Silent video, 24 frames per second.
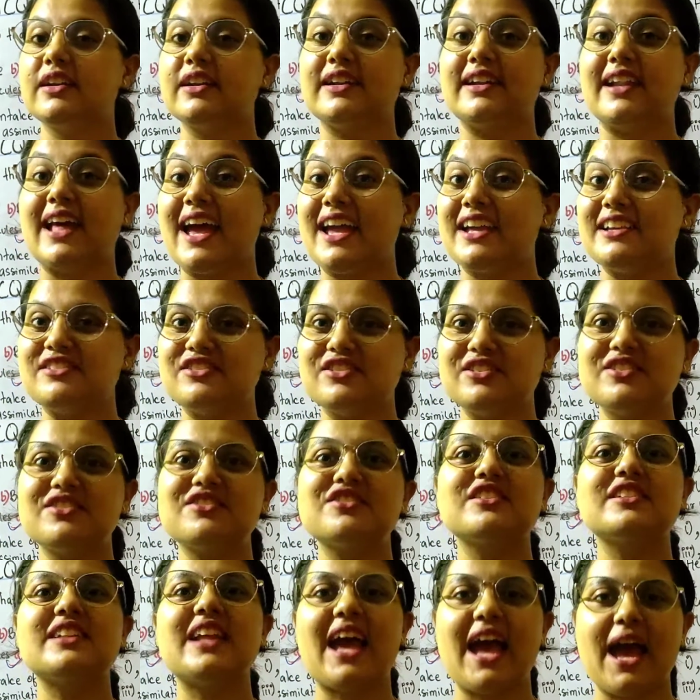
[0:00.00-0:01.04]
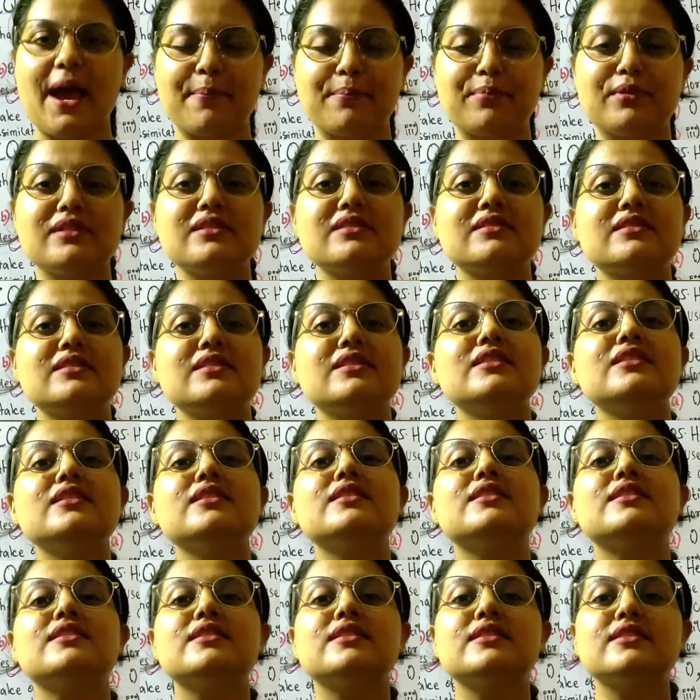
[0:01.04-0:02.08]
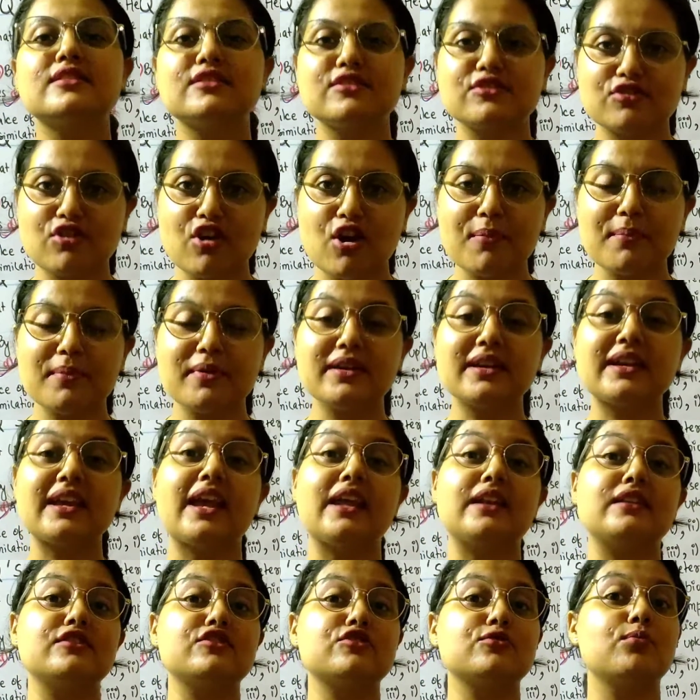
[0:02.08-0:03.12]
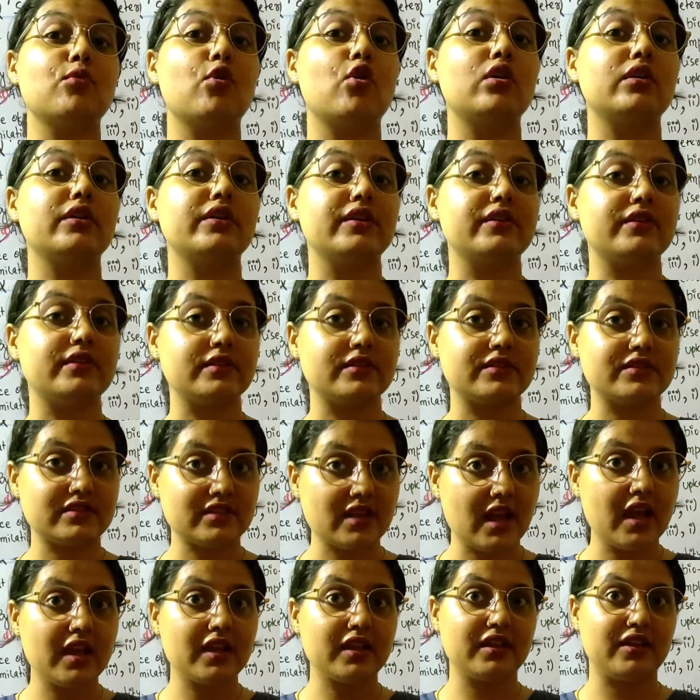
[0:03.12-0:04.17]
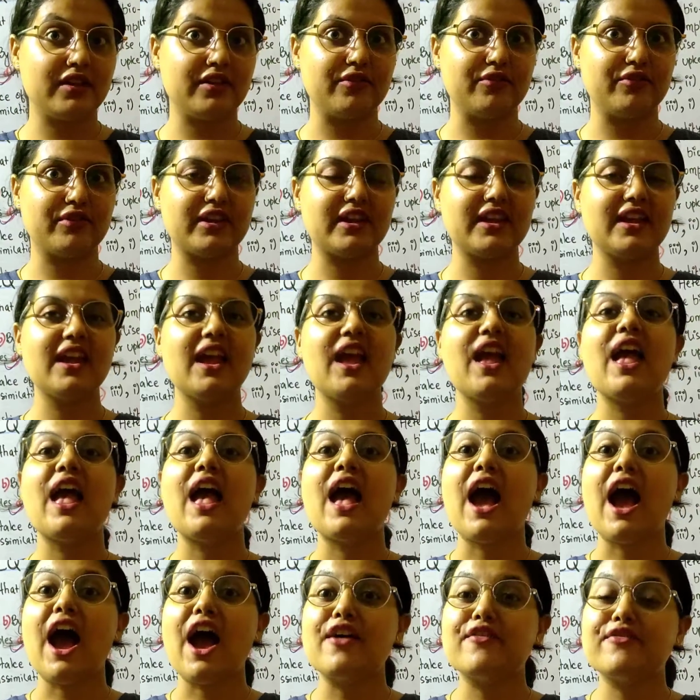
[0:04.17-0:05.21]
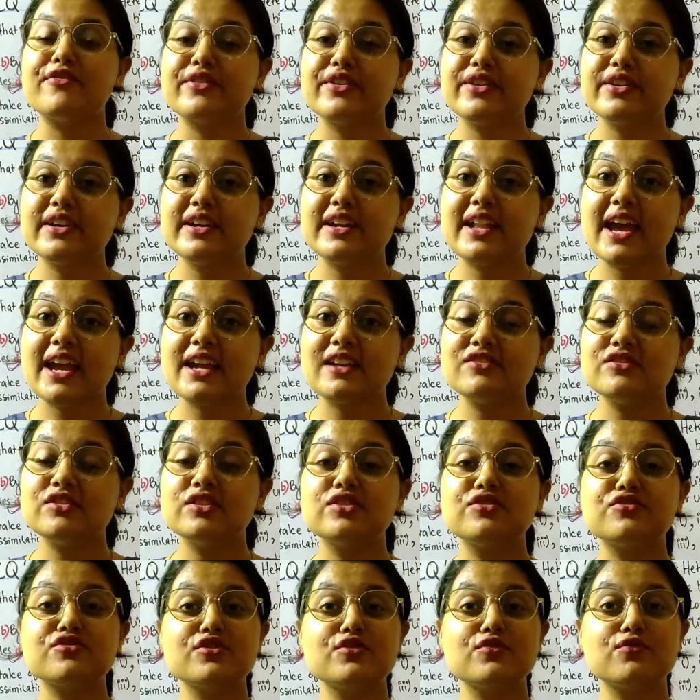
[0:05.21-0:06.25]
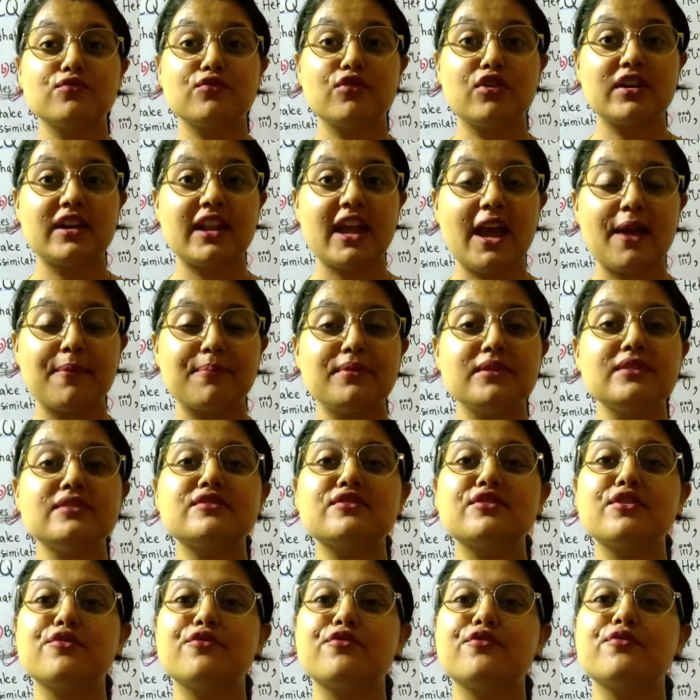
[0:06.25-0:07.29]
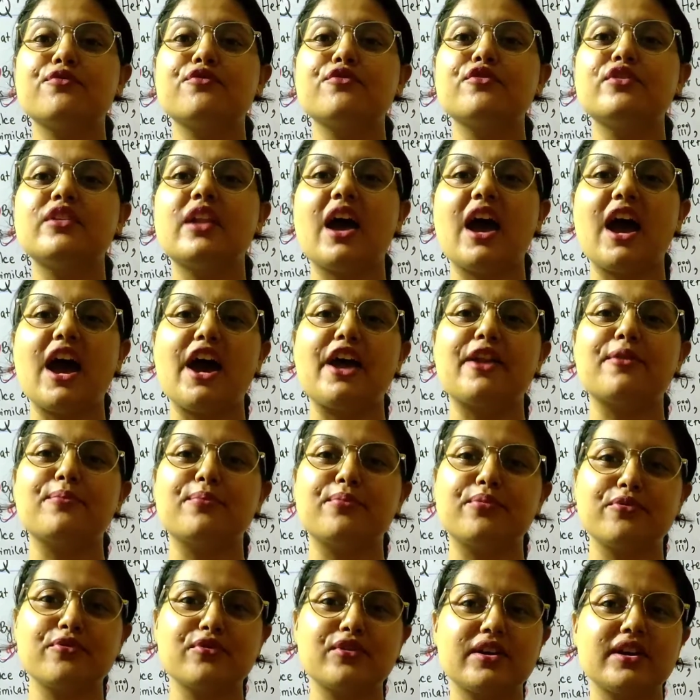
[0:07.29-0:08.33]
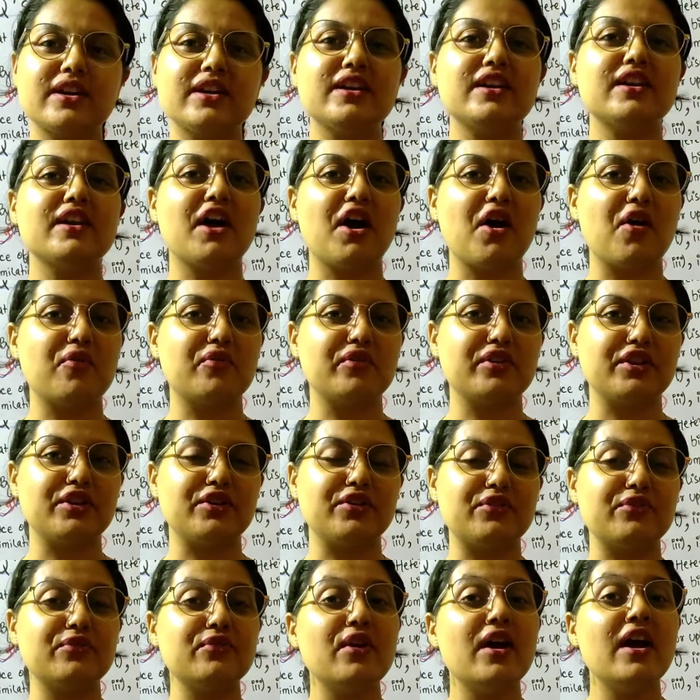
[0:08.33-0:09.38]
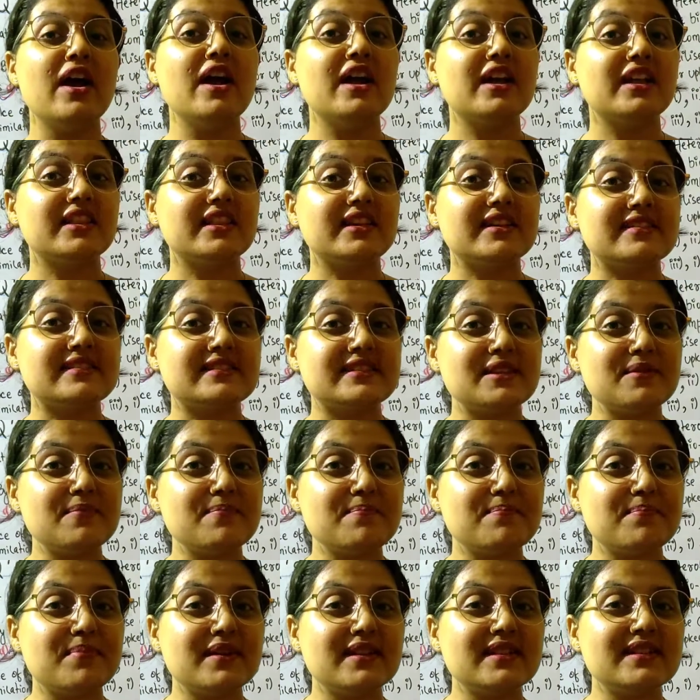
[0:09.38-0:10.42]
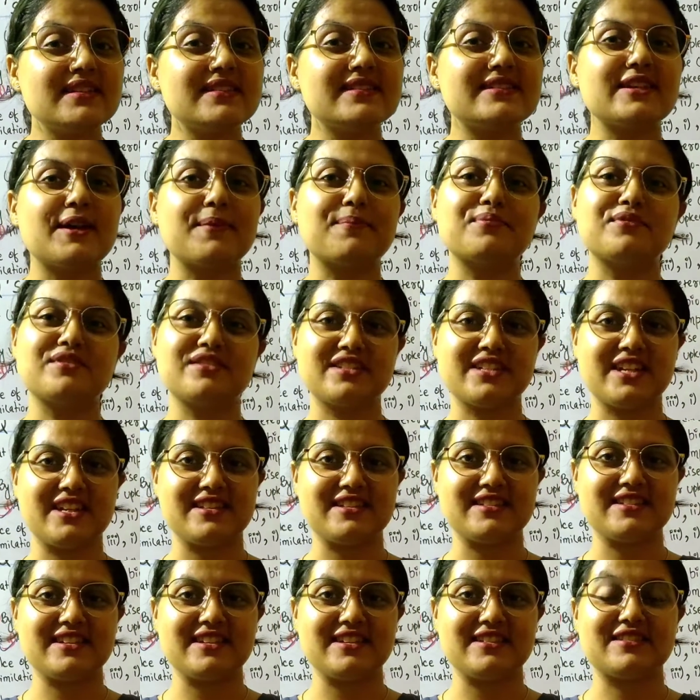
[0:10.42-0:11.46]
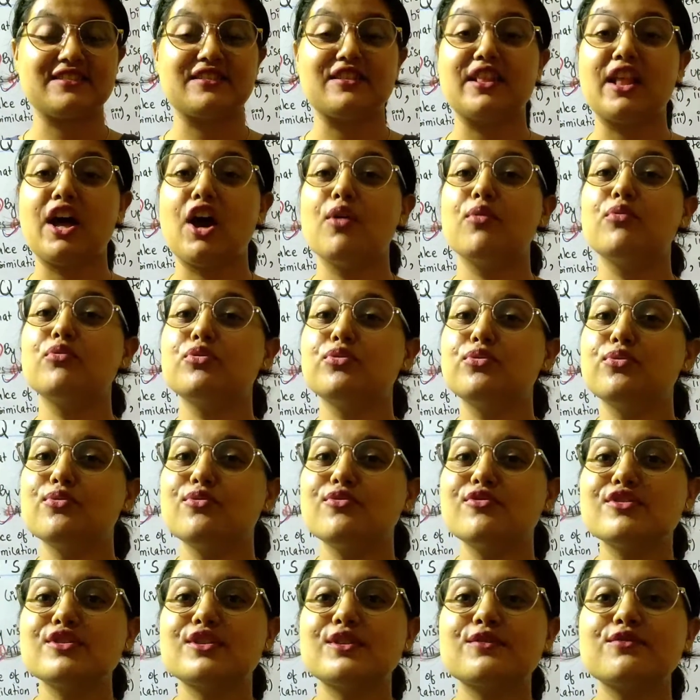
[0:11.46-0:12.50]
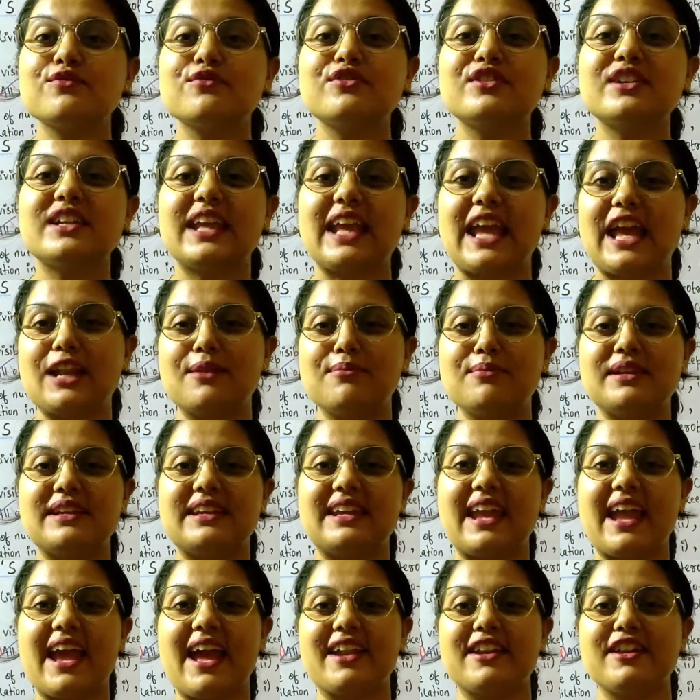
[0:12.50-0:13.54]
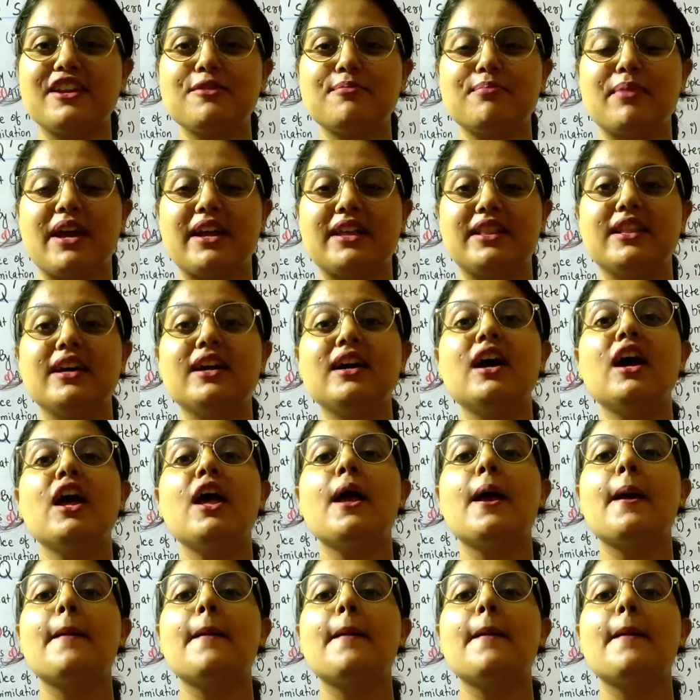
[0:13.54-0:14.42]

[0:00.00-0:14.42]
Digestion happens in stomach and small intestine. Okay, after digestion, what happens? The food are broken down into the simple substances. Now those food can be carried by the